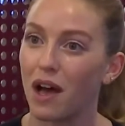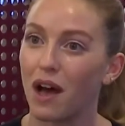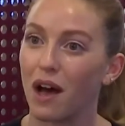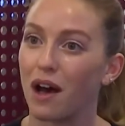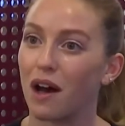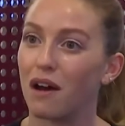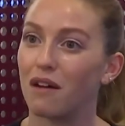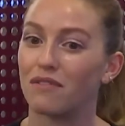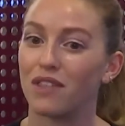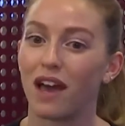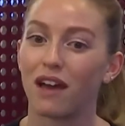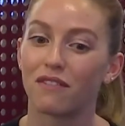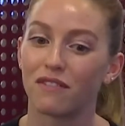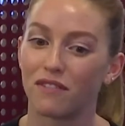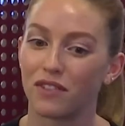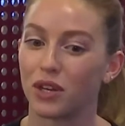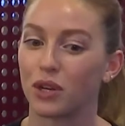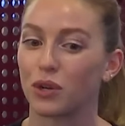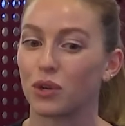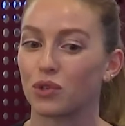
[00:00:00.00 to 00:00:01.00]
of that
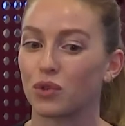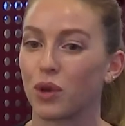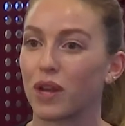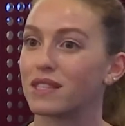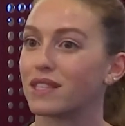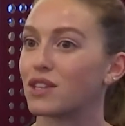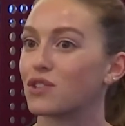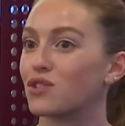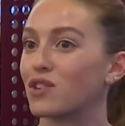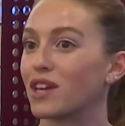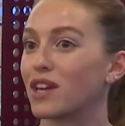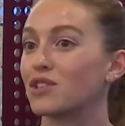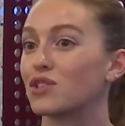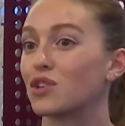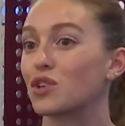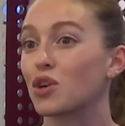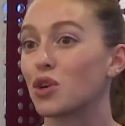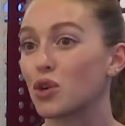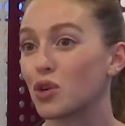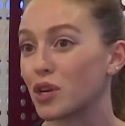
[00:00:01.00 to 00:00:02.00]
fear transitioning into
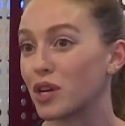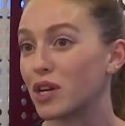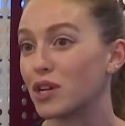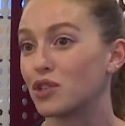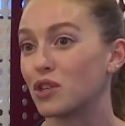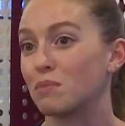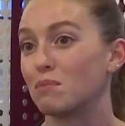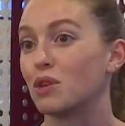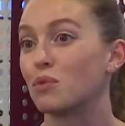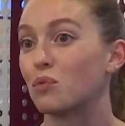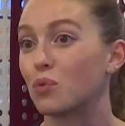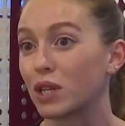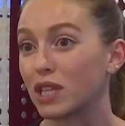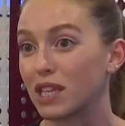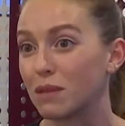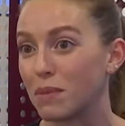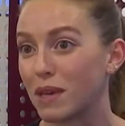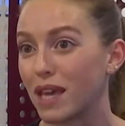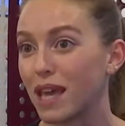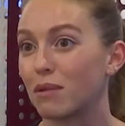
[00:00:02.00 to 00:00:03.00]
courage and me
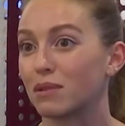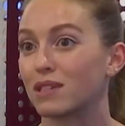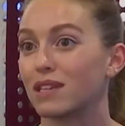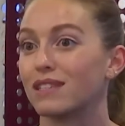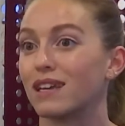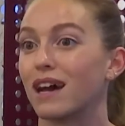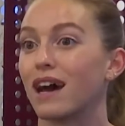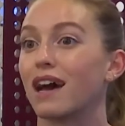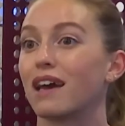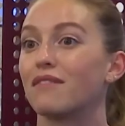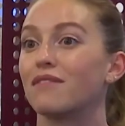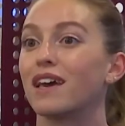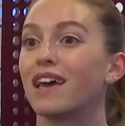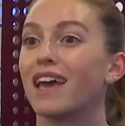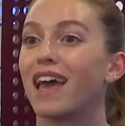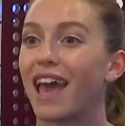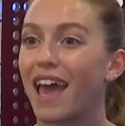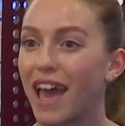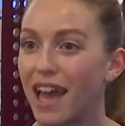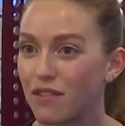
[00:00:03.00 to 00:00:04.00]
really being able to dive
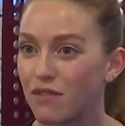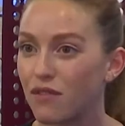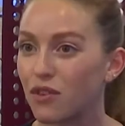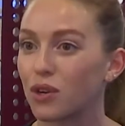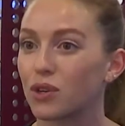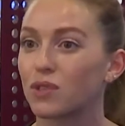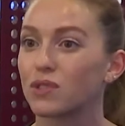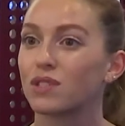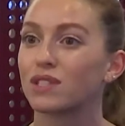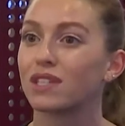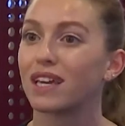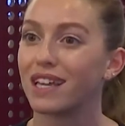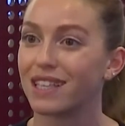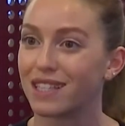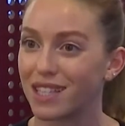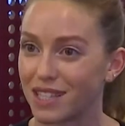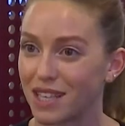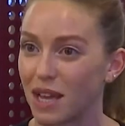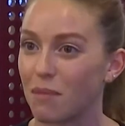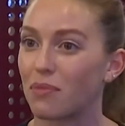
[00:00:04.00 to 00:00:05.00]
headfirst
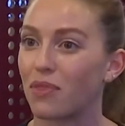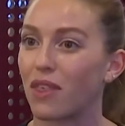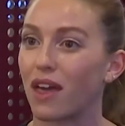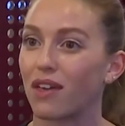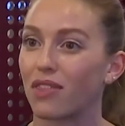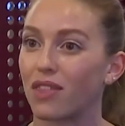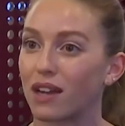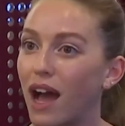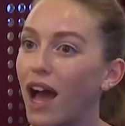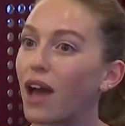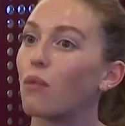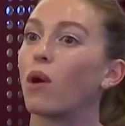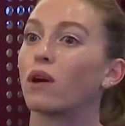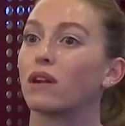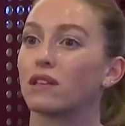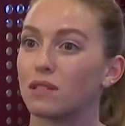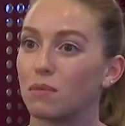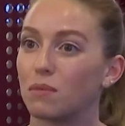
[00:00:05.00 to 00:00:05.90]
into something that I wanted to